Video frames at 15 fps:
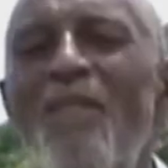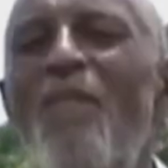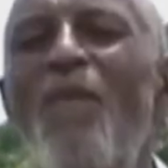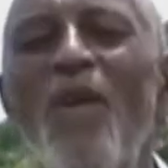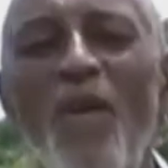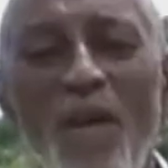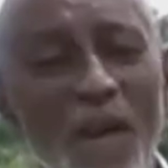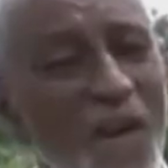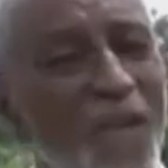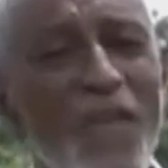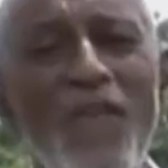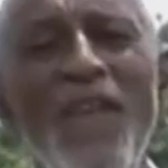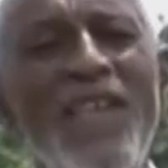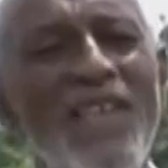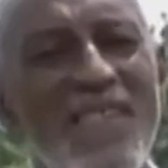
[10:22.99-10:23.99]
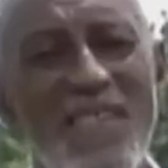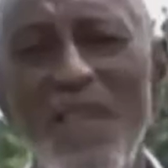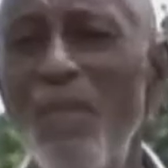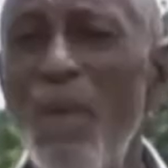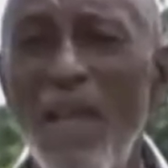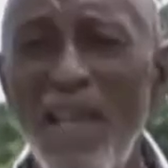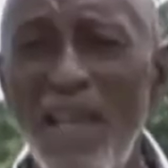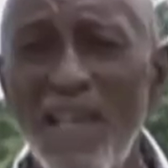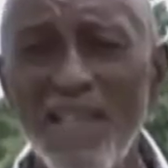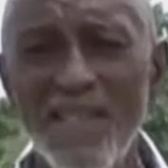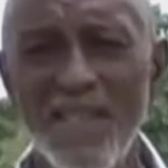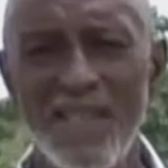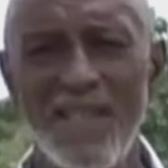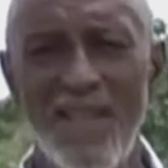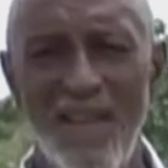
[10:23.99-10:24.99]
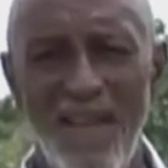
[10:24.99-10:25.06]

we're going to fix the place.